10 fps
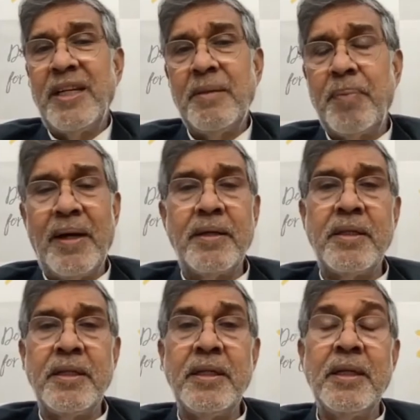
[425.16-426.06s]
any
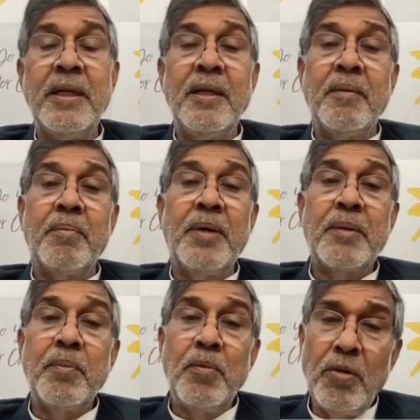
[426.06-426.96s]
party.
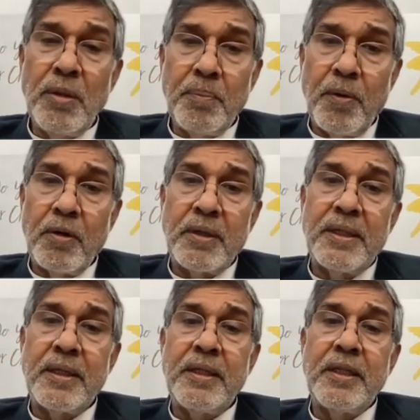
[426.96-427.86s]
But more
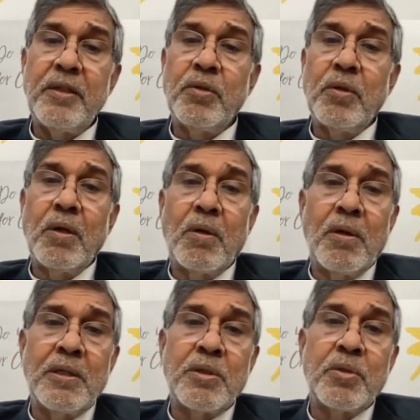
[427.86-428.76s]
importantly, you are
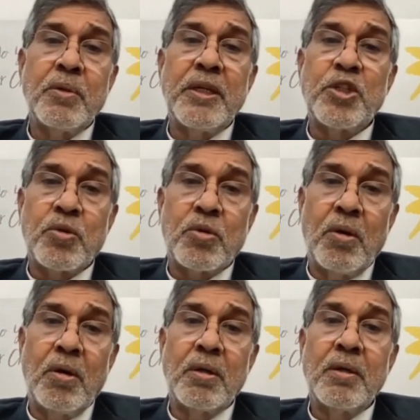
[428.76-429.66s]
also a
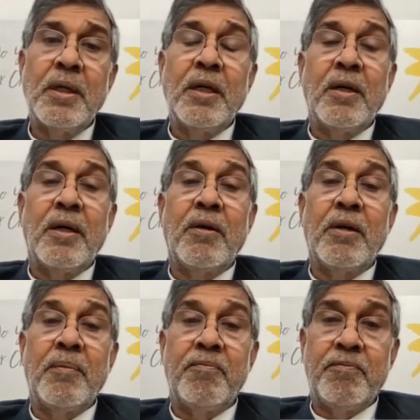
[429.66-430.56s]
strong or
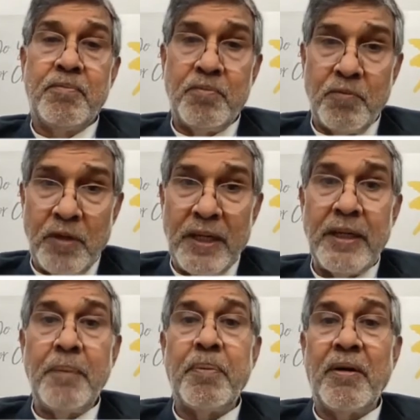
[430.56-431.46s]
a
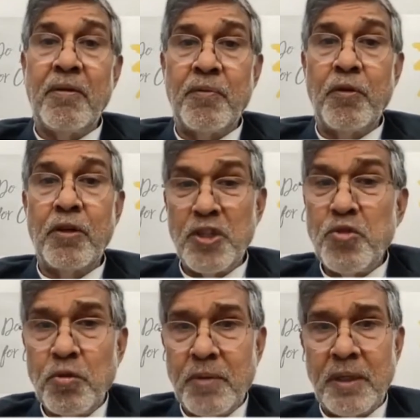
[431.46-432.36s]
very powerful
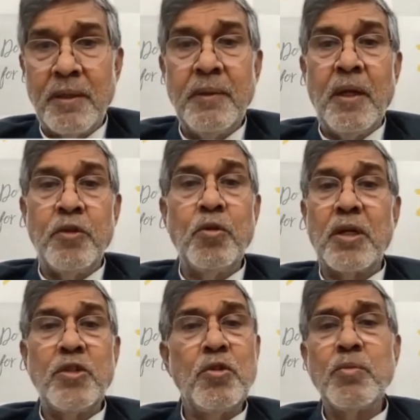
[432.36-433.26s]
consumer. You
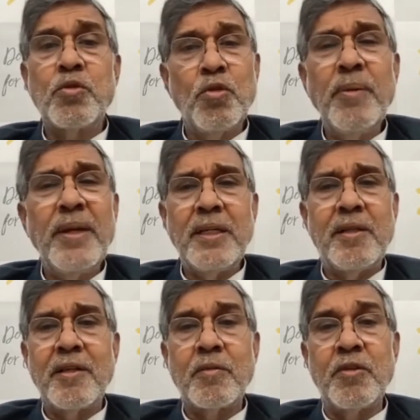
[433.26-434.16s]
consume so many
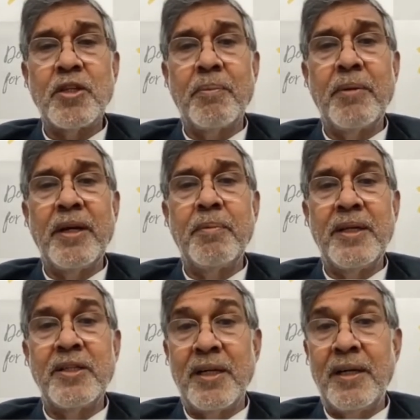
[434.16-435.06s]
things which are made
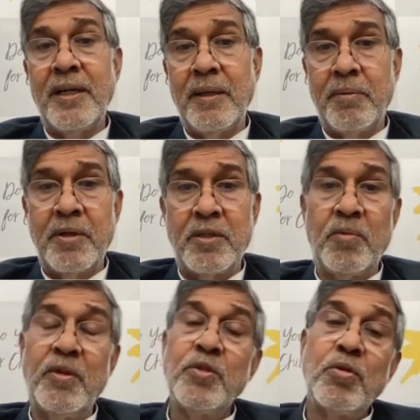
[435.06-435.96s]
by child laborers. So
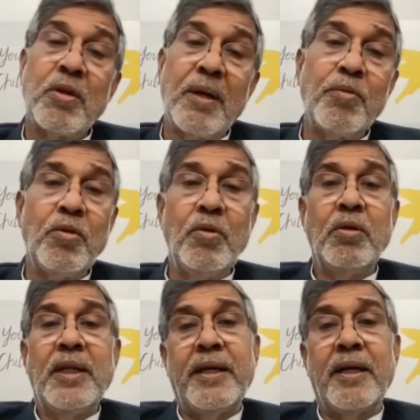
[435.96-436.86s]
once you come to know
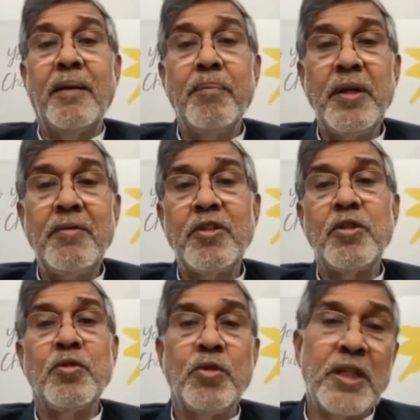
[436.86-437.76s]
that a company which
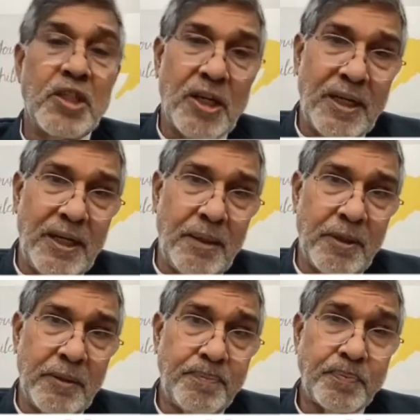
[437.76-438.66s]
is using child
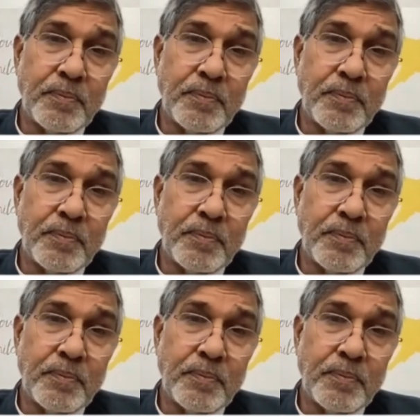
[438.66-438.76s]
labor,